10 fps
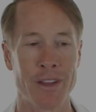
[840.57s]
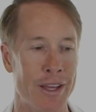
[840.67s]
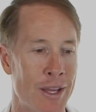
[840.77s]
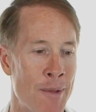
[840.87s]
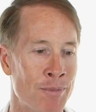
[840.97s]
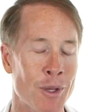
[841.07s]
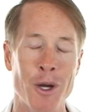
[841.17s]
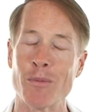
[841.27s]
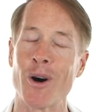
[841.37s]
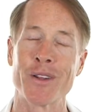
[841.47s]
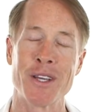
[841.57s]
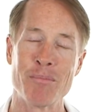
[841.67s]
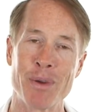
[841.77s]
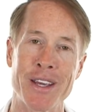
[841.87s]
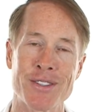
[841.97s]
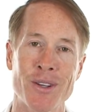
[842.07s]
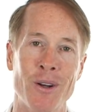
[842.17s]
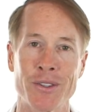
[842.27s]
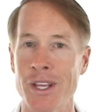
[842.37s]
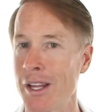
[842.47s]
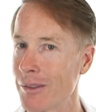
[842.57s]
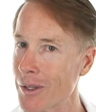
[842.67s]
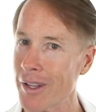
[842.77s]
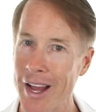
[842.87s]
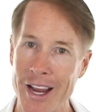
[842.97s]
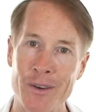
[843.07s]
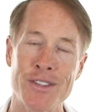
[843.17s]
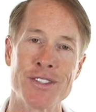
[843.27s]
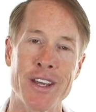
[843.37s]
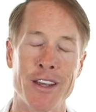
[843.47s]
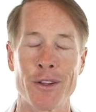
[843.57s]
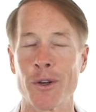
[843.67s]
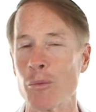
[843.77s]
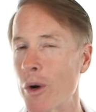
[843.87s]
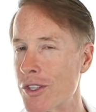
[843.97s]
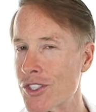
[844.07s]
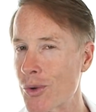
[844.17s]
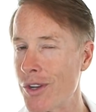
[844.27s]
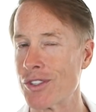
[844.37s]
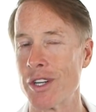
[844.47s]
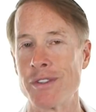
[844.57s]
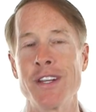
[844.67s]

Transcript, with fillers: like Himalayan pink salt, a little higher in zinc, a little more astringent of a